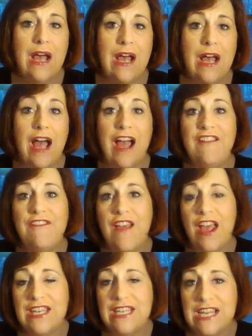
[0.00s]

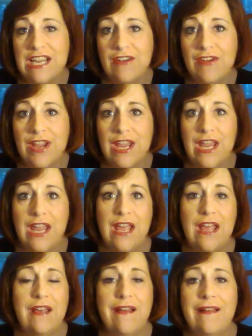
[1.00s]
high-fat dairy,
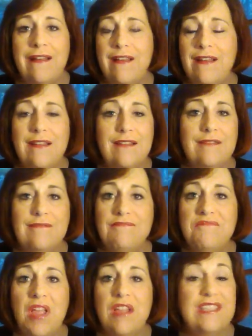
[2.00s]

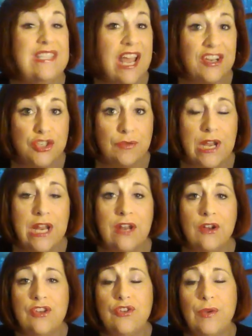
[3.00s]

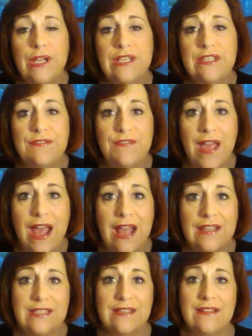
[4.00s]
saturated and trans
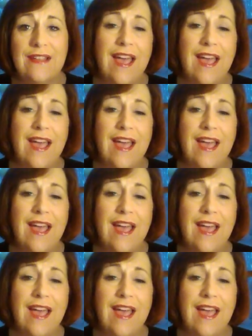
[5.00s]
fats, and